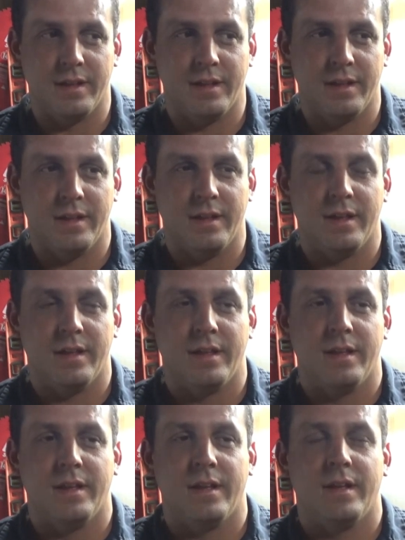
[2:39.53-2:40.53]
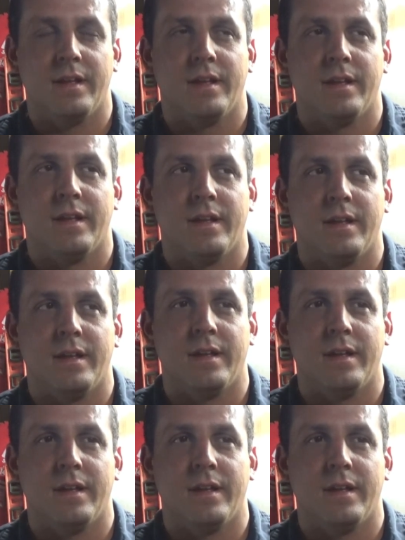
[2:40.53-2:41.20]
[no speech]